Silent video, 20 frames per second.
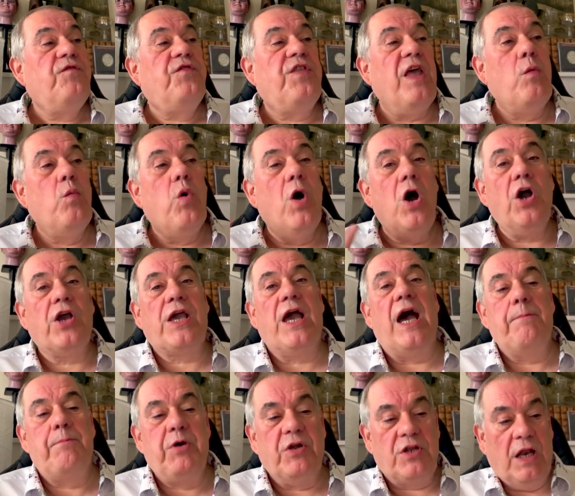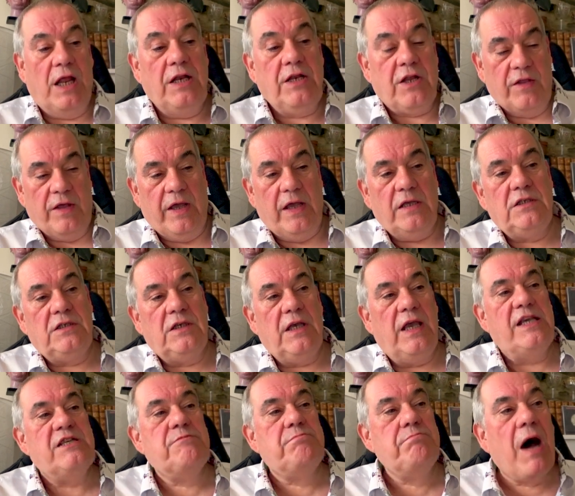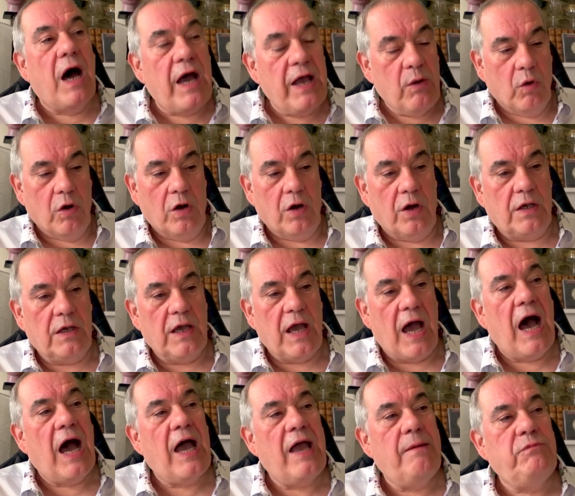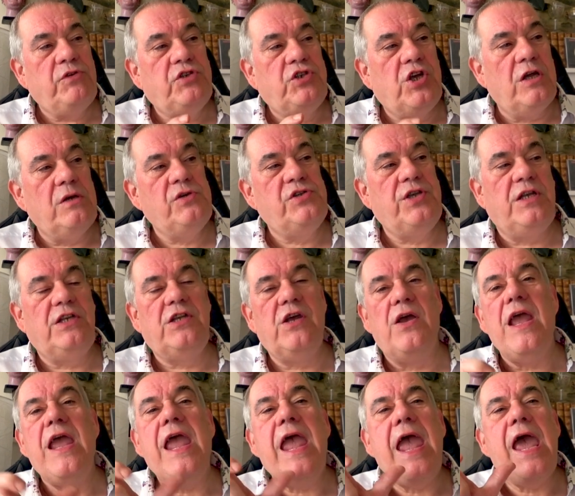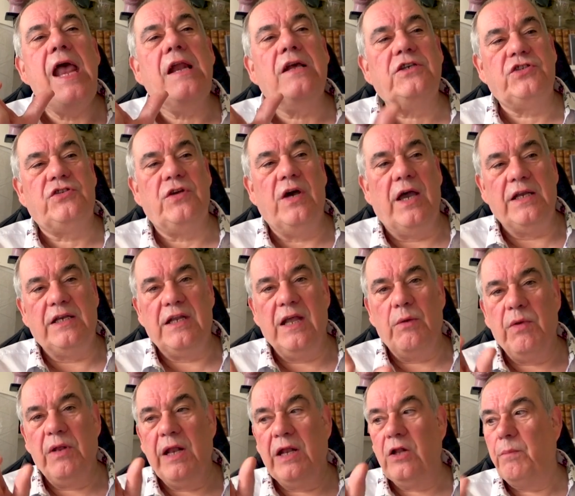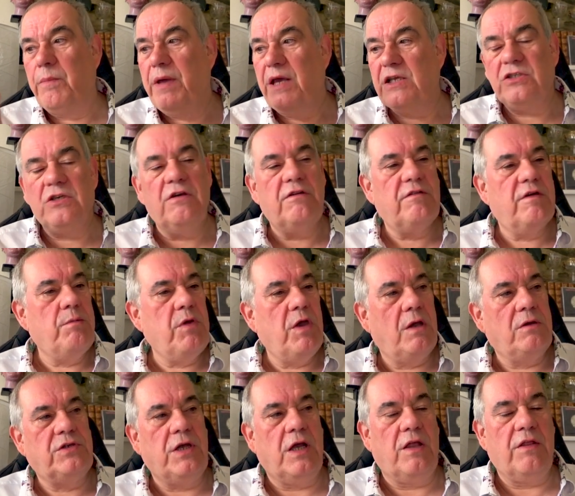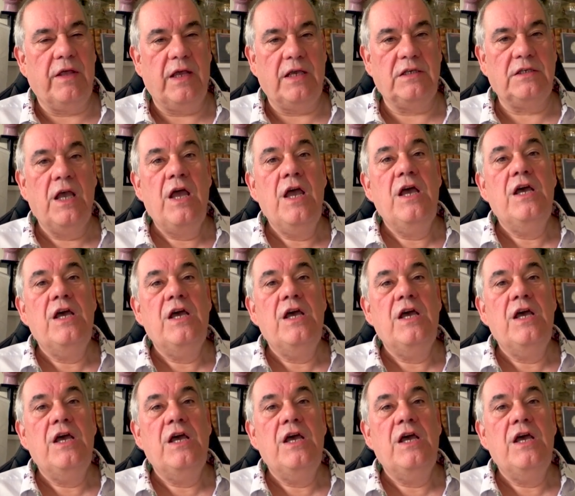the work I'm putting into this is my work. I'm choosing to illustrate it with little bits of music and things.